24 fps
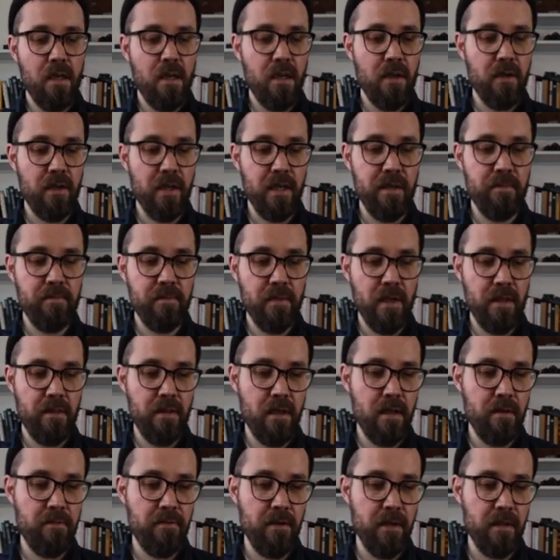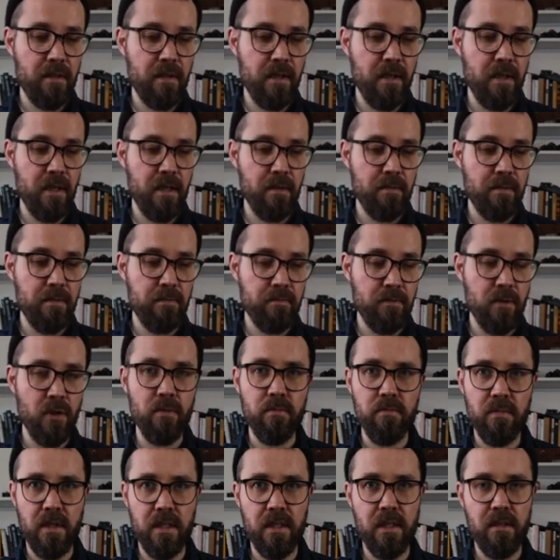Okay, I think I fucked that up.
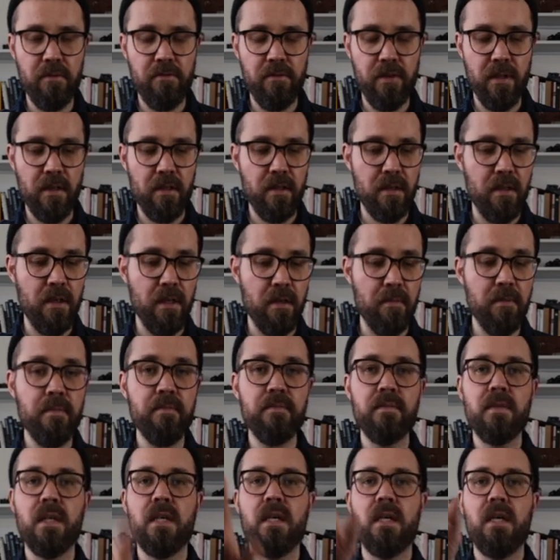No, I did fuck that up.